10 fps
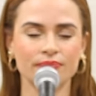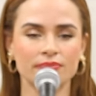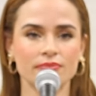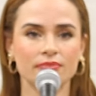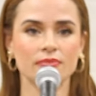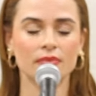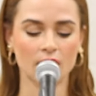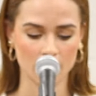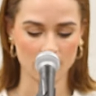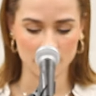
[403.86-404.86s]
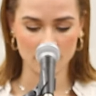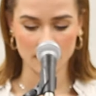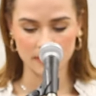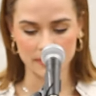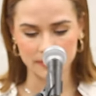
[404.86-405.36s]

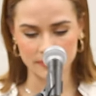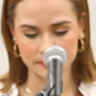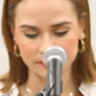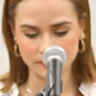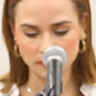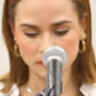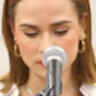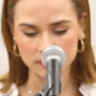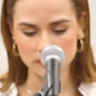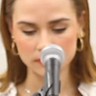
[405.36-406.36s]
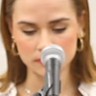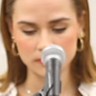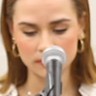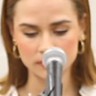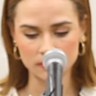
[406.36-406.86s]

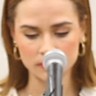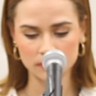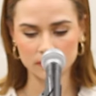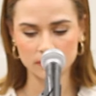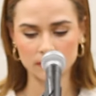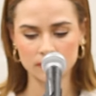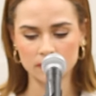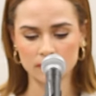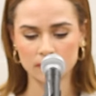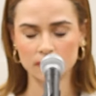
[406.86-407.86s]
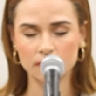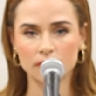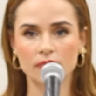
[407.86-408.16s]
(silence)